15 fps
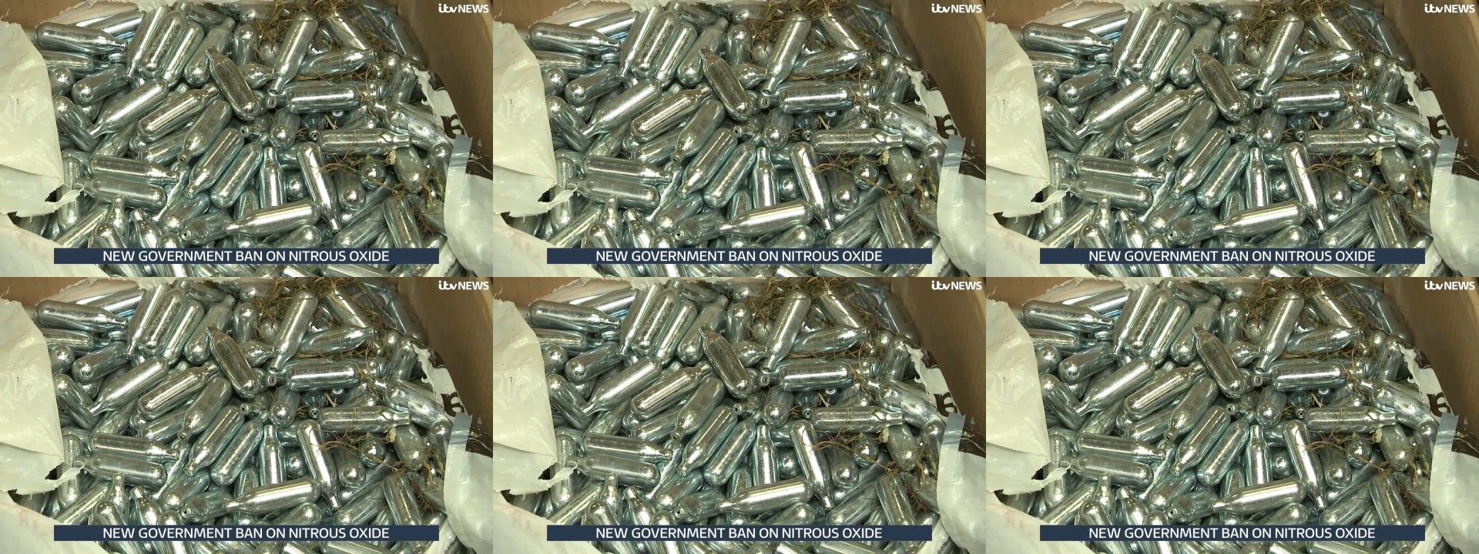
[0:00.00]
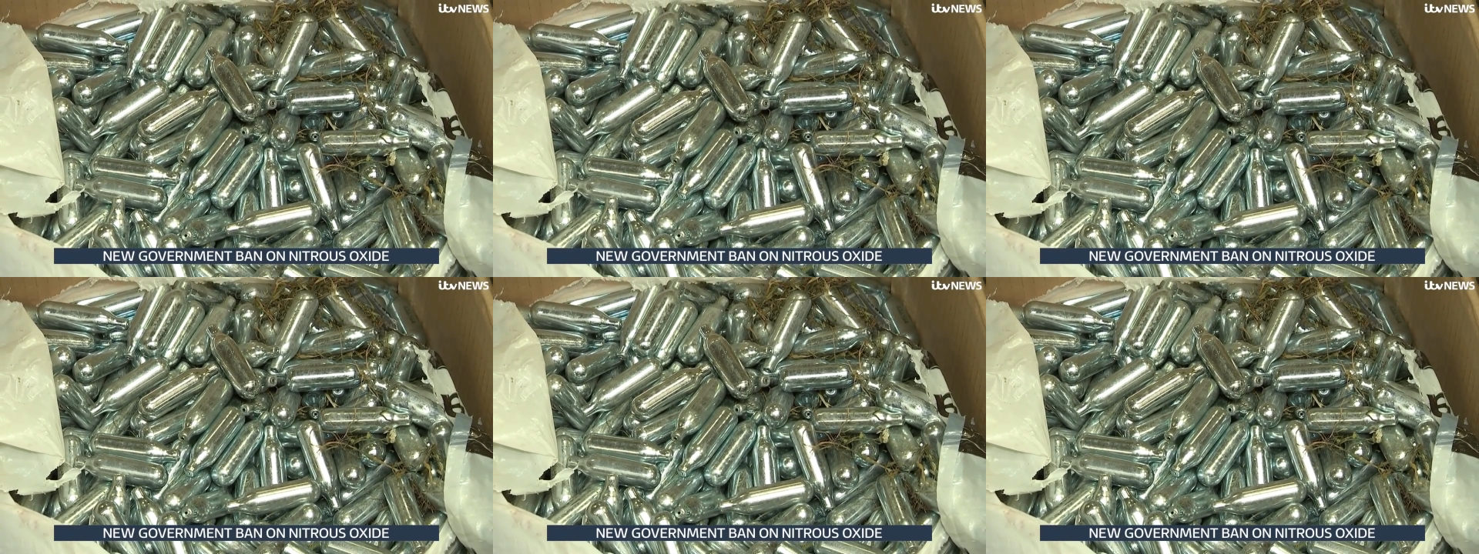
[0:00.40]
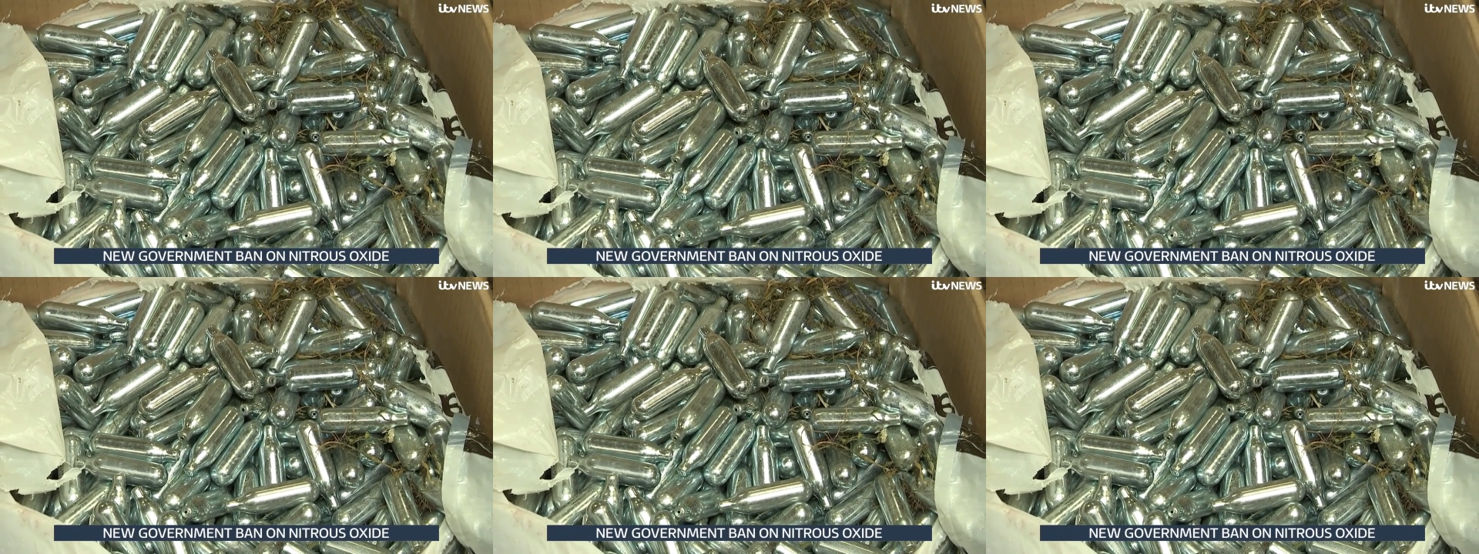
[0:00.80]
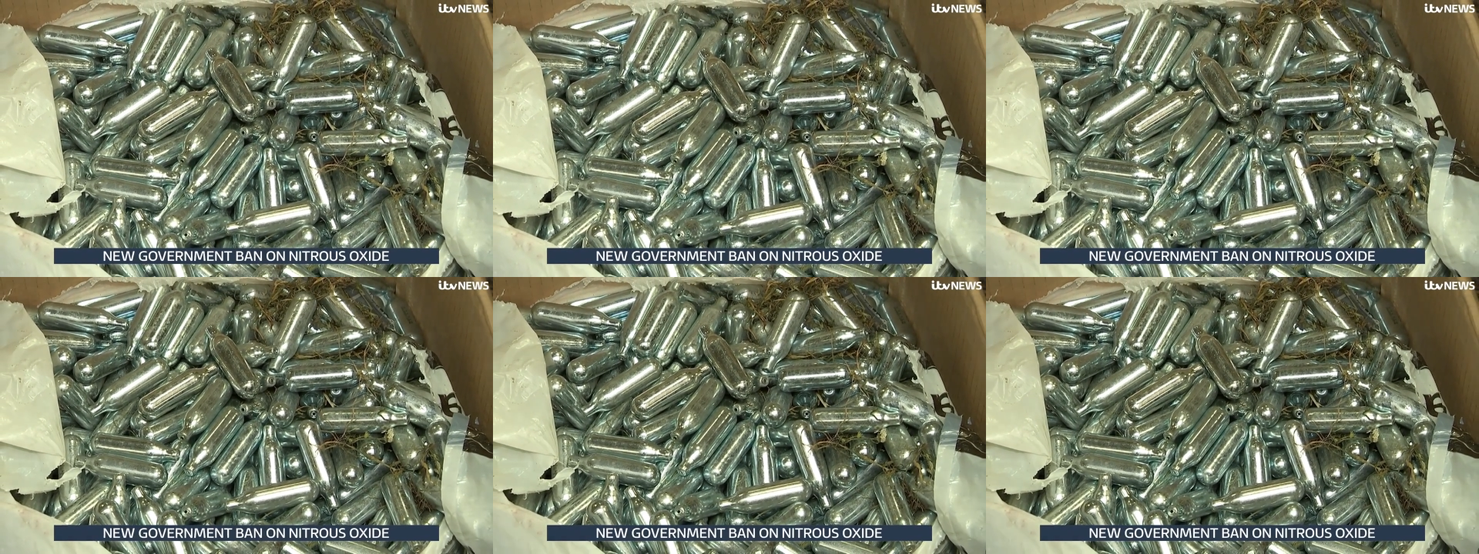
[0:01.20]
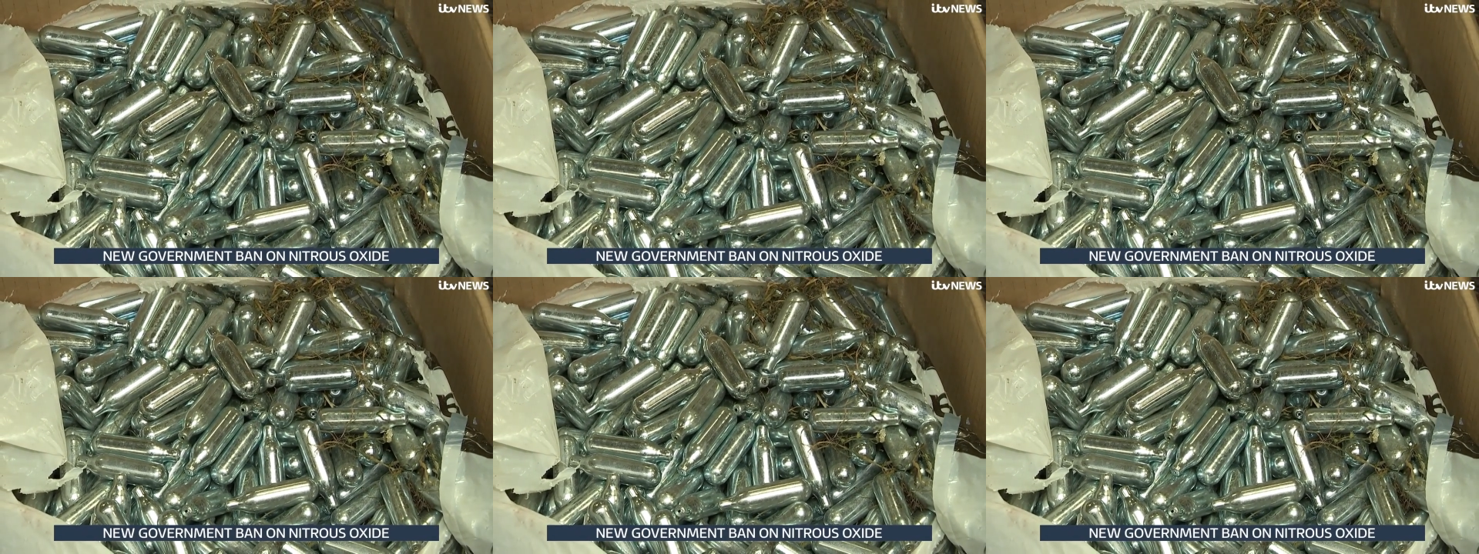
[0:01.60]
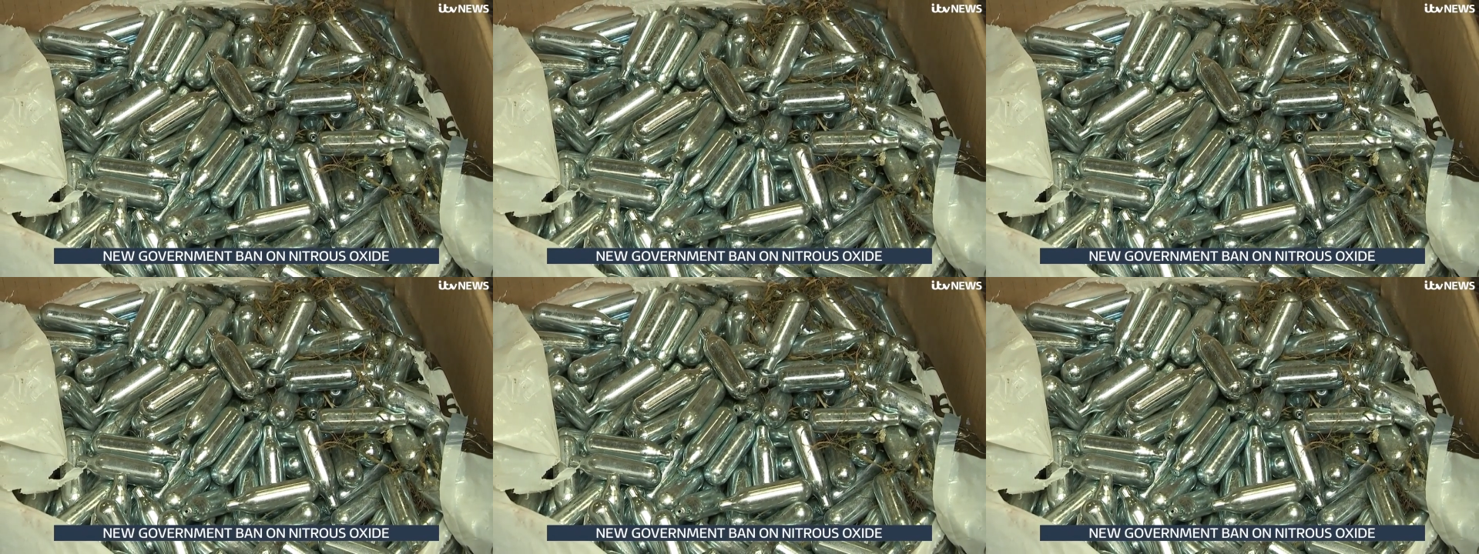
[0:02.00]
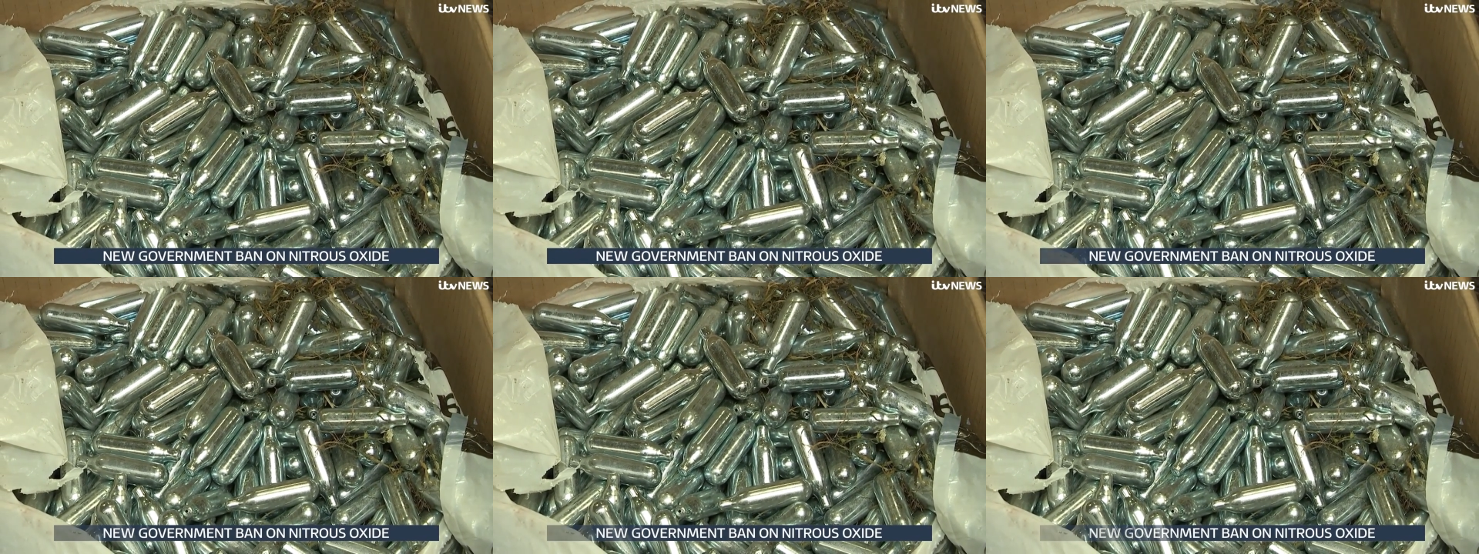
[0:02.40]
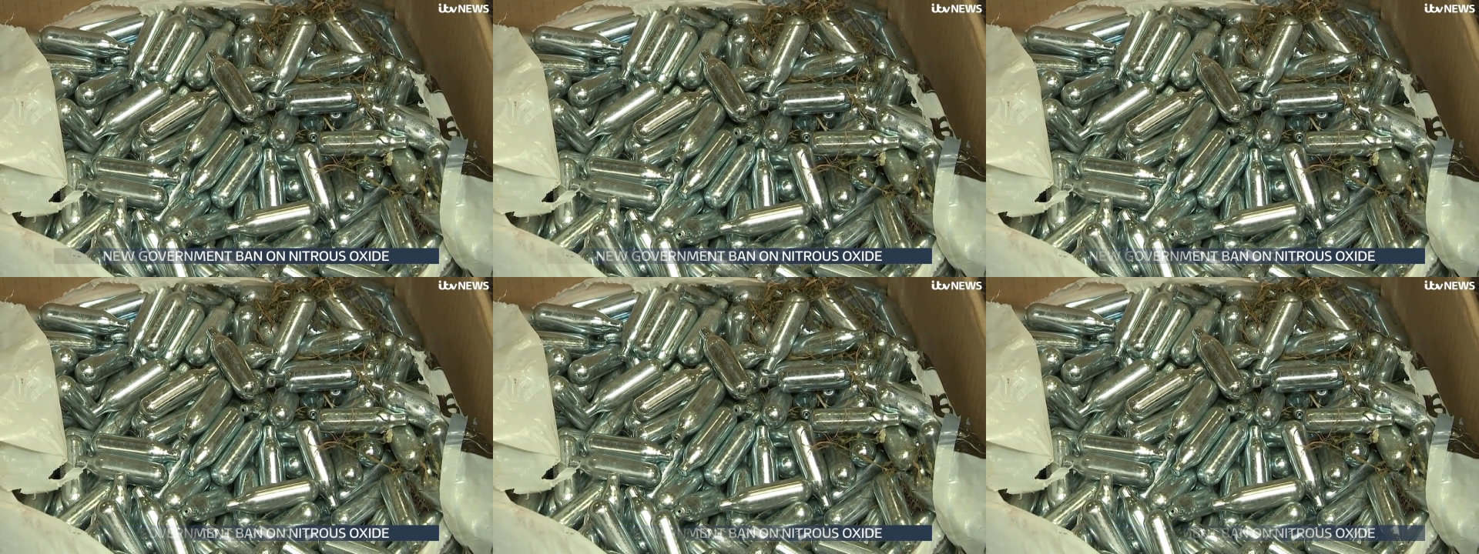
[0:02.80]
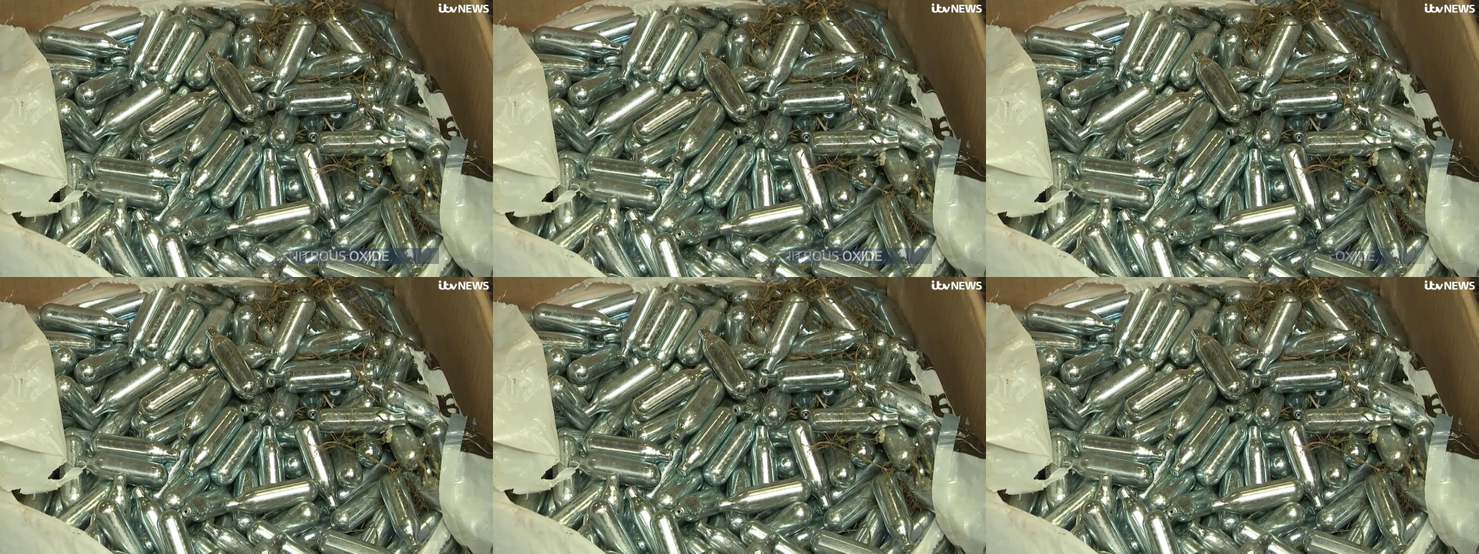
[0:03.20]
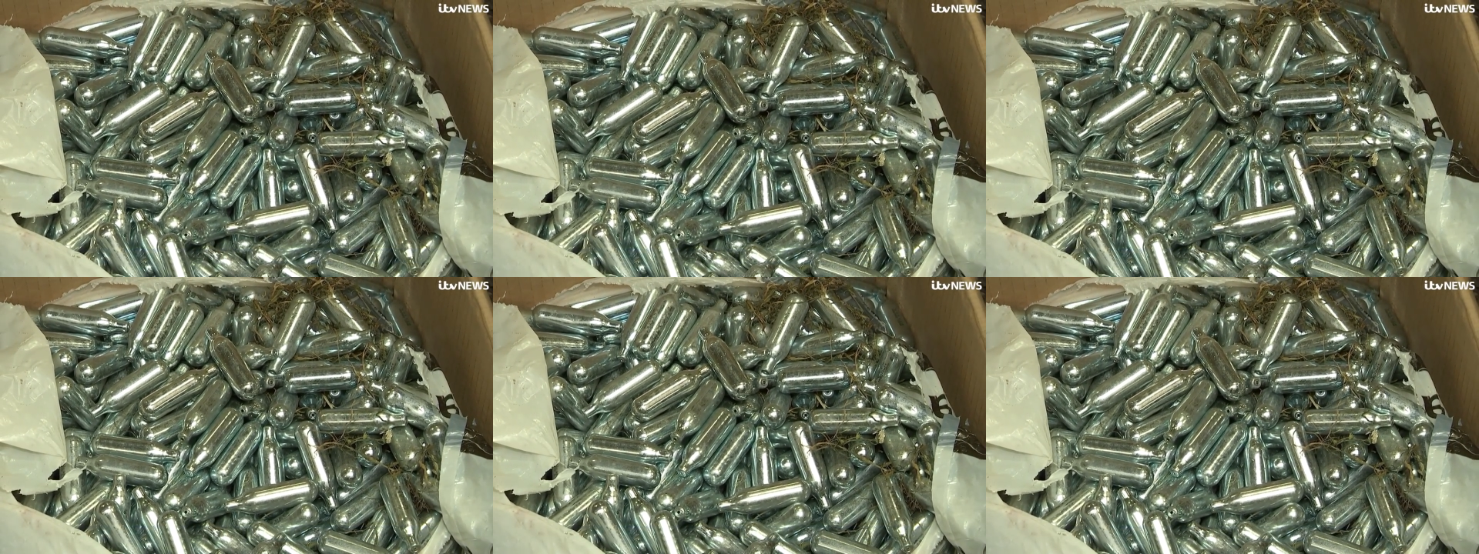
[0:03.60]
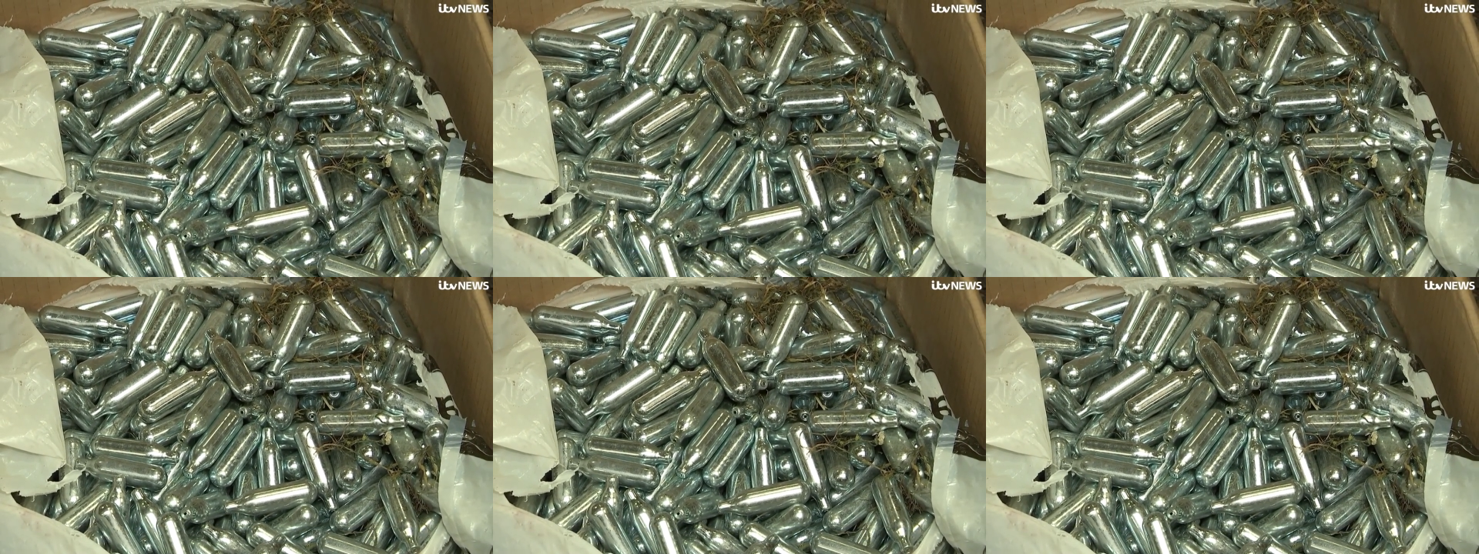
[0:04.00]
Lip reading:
Nobody's mouth can be seen.